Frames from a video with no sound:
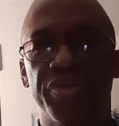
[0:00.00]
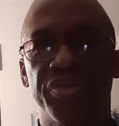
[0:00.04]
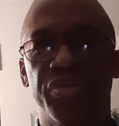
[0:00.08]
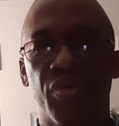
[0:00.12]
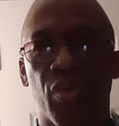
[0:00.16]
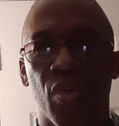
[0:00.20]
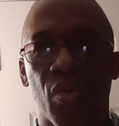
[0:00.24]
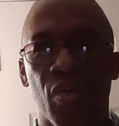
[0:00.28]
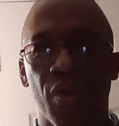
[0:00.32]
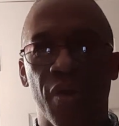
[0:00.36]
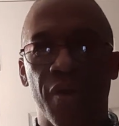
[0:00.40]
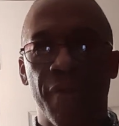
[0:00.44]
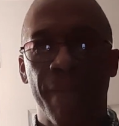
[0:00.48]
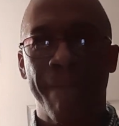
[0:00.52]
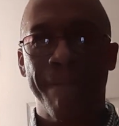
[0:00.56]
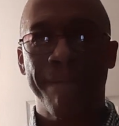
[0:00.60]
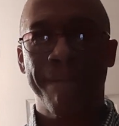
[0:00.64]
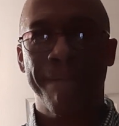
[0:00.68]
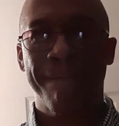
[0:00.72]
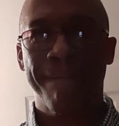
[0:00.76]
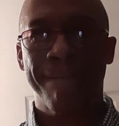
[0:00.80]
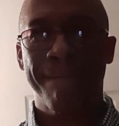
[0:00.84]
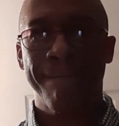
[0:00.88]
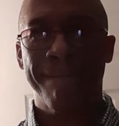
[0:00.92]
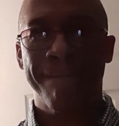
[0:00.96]
store
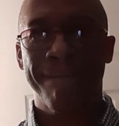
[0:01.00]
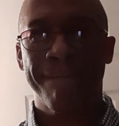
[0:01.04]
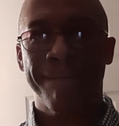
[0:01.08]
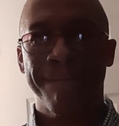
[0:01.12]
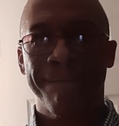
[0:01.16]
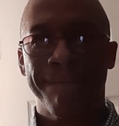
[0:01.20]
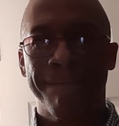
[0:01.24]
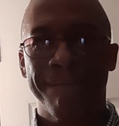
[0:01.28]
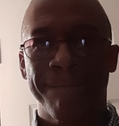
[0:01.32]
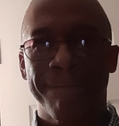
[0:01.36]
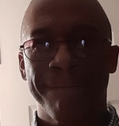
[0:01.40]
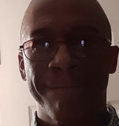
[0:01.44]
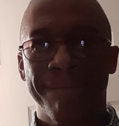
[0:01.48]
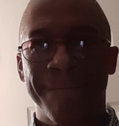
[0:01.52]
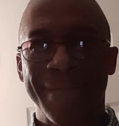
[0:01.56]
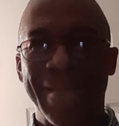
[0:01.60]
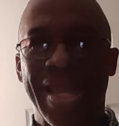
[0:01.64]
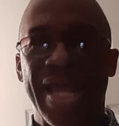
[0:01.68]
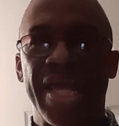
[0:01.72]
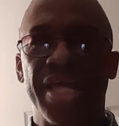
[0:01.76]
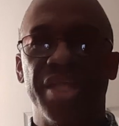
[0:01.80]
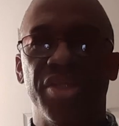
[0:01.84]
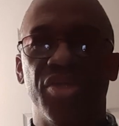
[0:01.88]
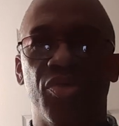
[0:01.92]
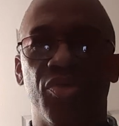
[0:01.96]

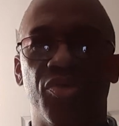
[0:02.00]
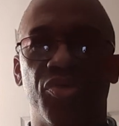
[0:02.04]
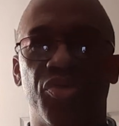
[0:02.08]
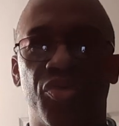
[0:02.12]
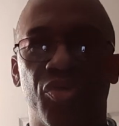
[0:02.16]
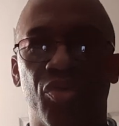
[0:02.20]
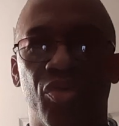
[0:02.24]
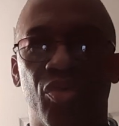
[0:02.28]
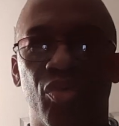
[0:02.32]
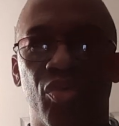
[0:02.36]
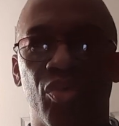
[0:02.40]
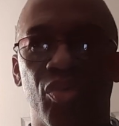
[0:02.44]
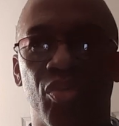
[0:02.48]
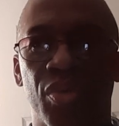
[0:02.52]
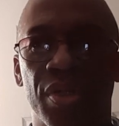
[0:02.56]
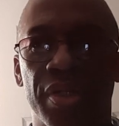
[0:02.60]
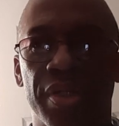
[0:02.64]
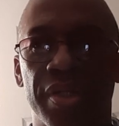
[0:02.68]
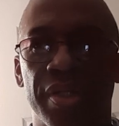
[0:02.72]
and you to